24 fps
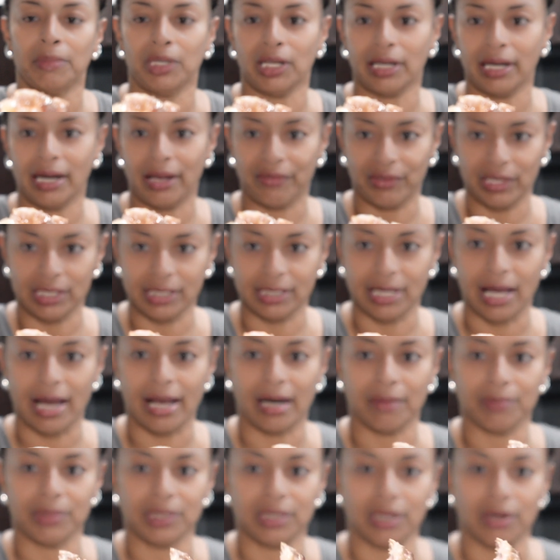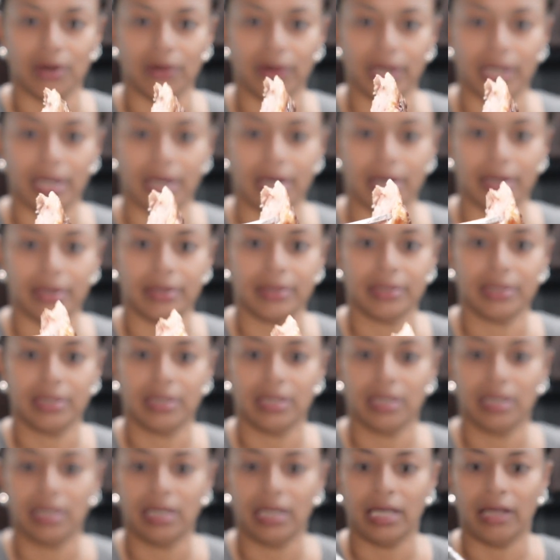looking at this side, I'm sorry, y'all.
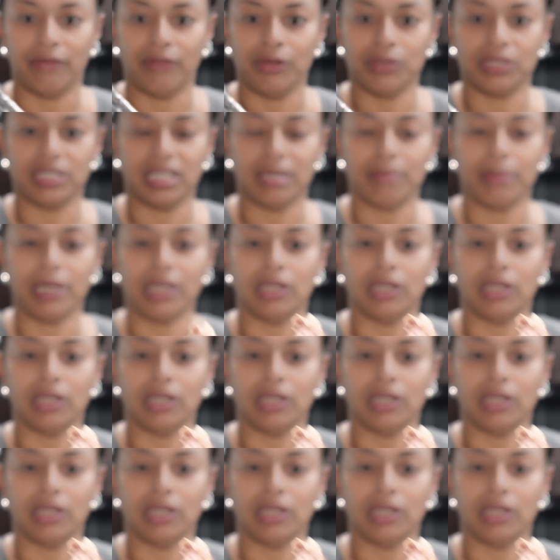If you see me